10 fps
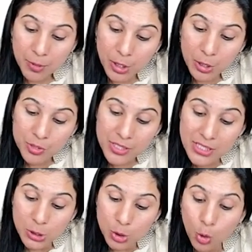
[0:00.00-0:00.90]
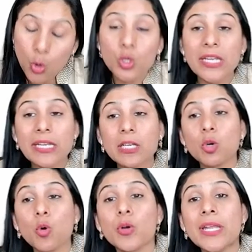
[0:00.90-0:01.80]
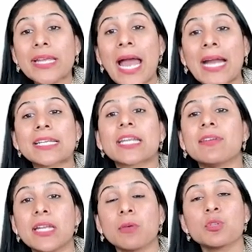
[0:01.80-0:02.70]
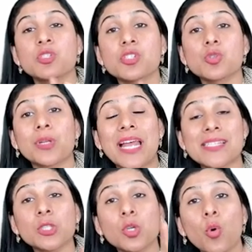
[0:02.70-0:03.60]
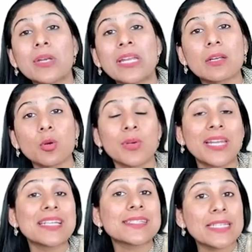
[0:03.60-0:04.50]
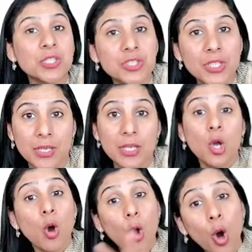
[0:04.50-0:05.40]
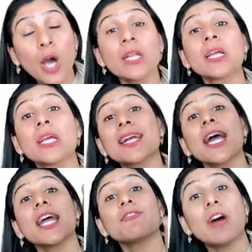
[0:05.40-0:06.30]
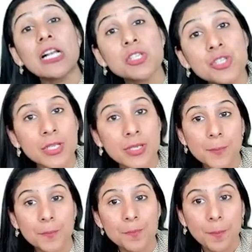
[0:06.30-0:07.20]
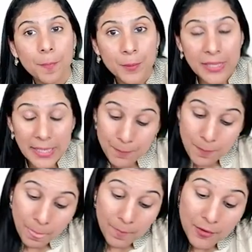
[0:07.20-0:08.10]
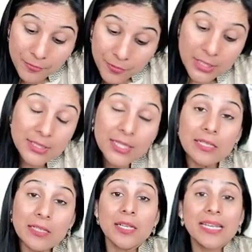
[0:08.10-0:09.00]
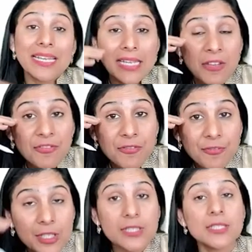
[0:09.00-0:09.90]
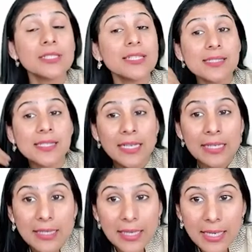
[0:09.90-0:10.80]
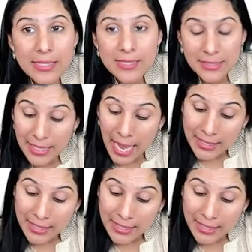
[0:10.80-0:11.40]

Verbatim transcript: produces a tonic-clonic activity which is known as a tonic-clonic seizure or convulsion. Okay. Further, if further there is an increase in the